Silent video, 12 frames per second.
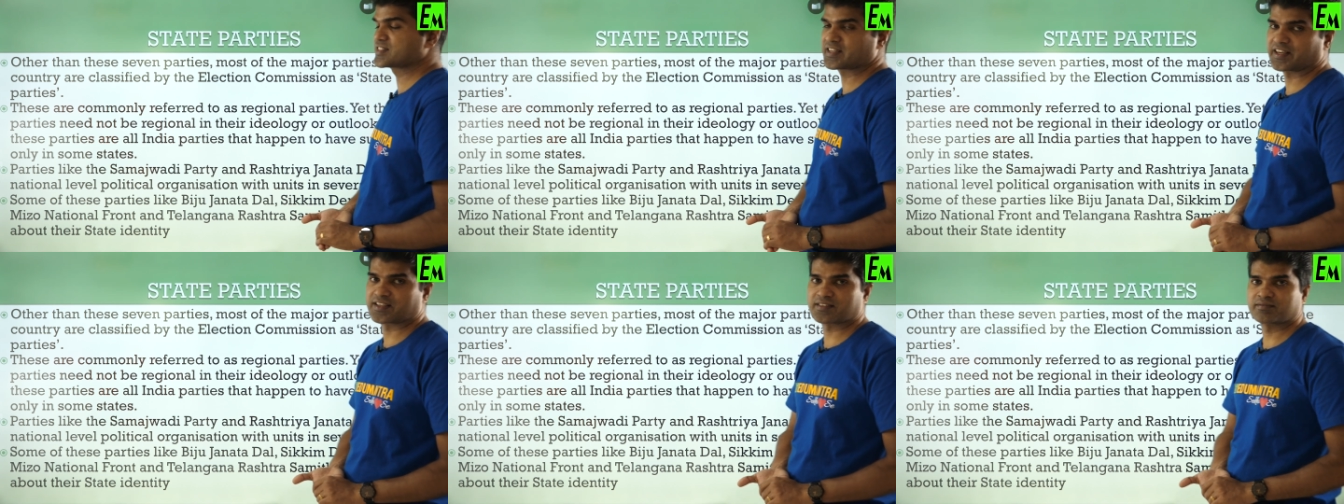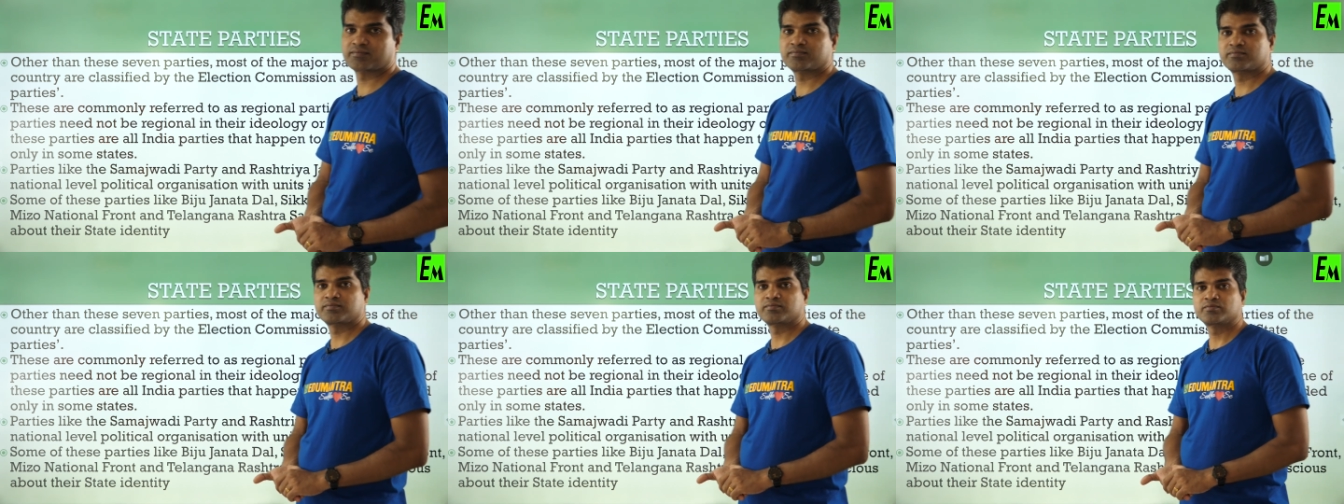states.
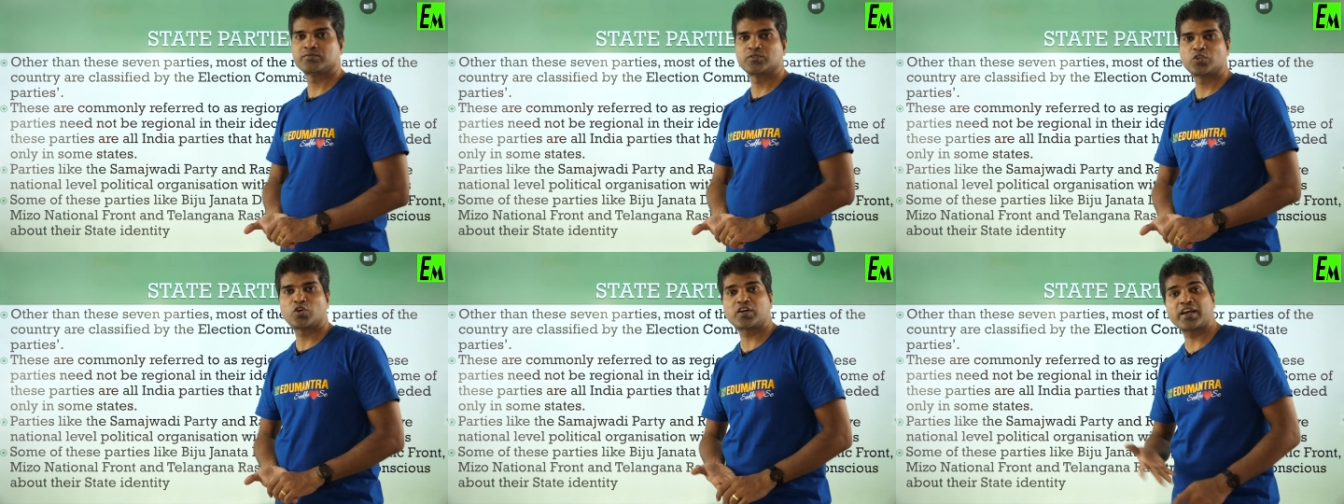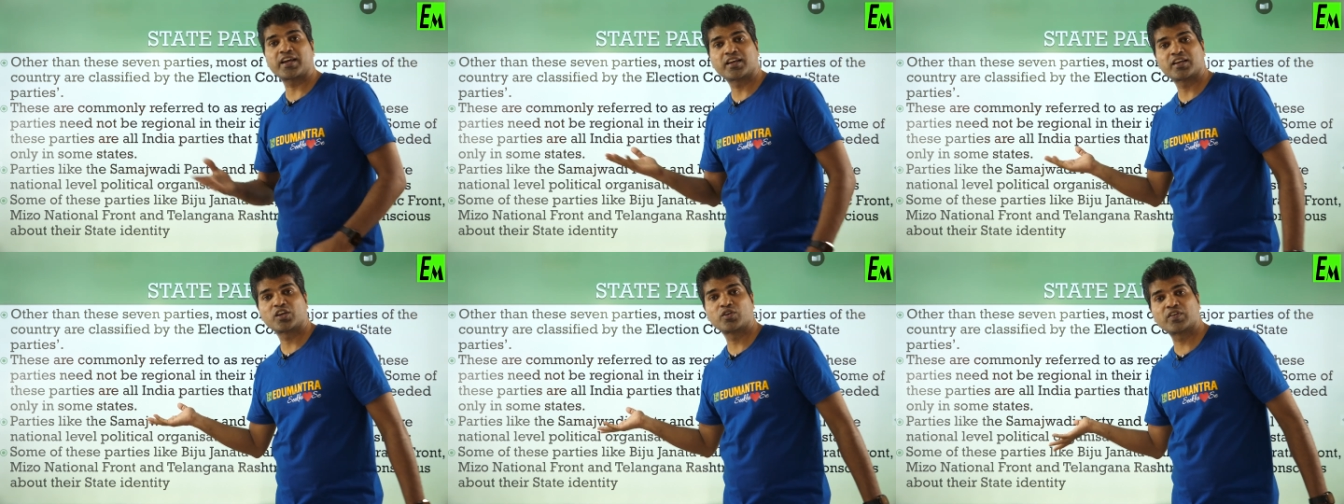
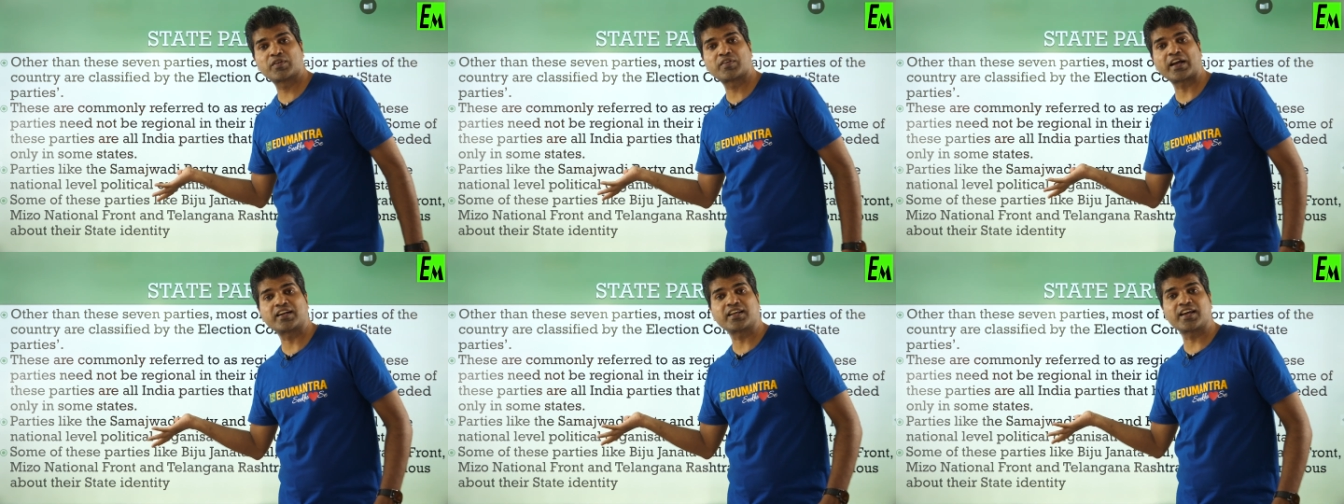Okay, we can